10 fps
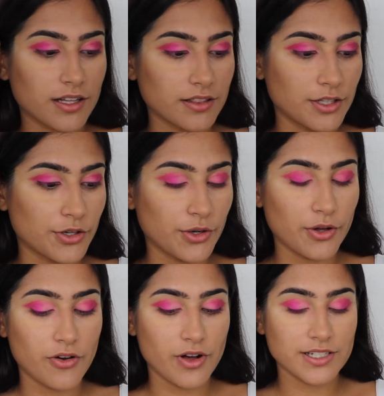
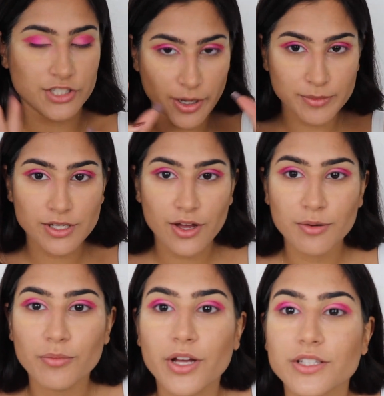little gems
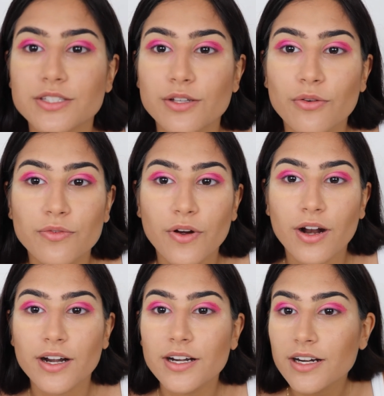on, but so
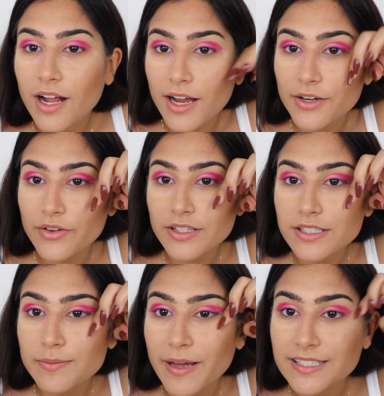far, I know it
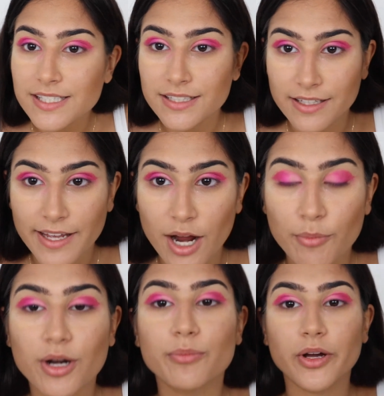looks messy in the
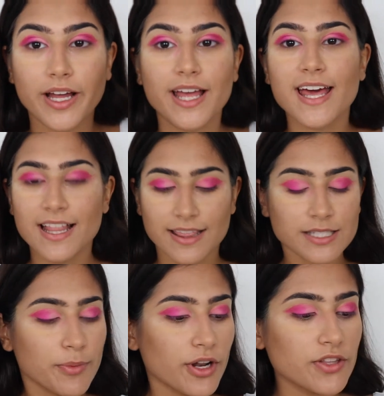camera, but
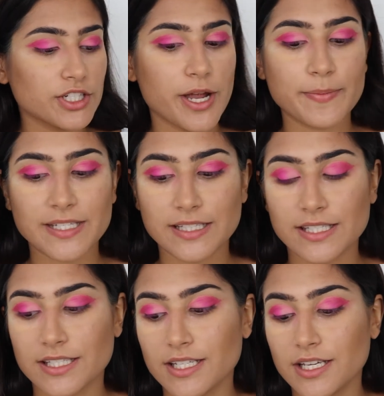let's put on the gems and
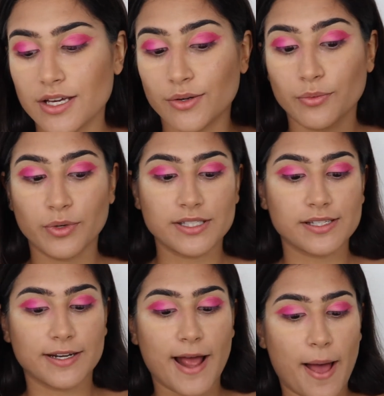see what's
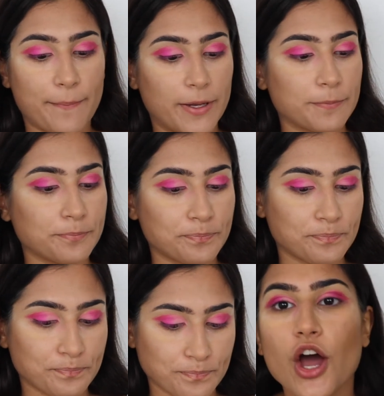gonna happen.
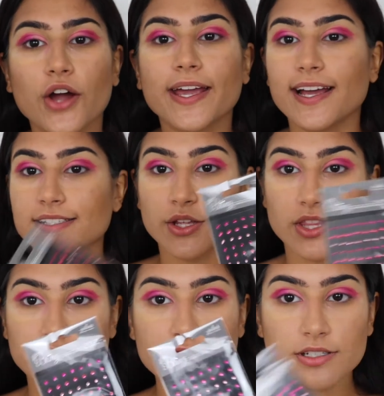Okay guys, so
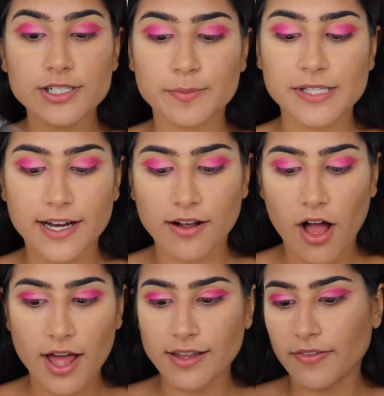these are the gems that I
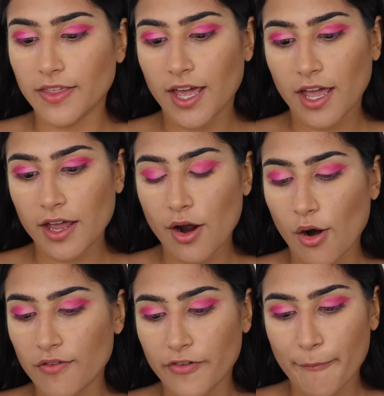got. They
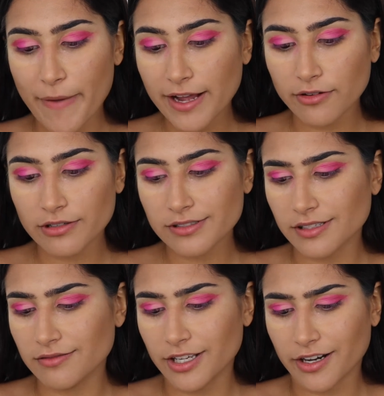are from Michaels.
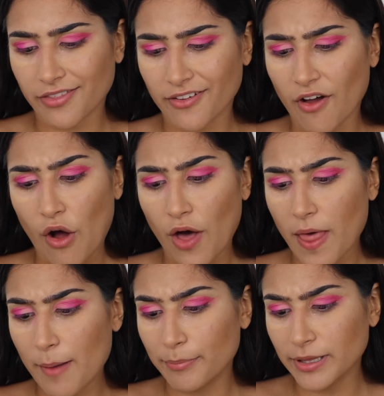They're the All
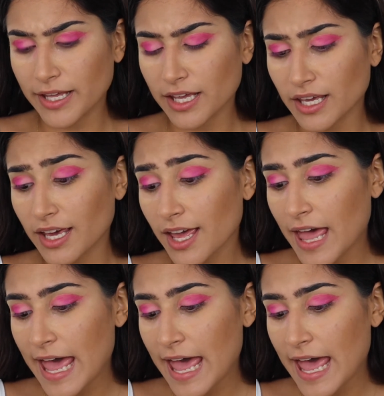That Bling,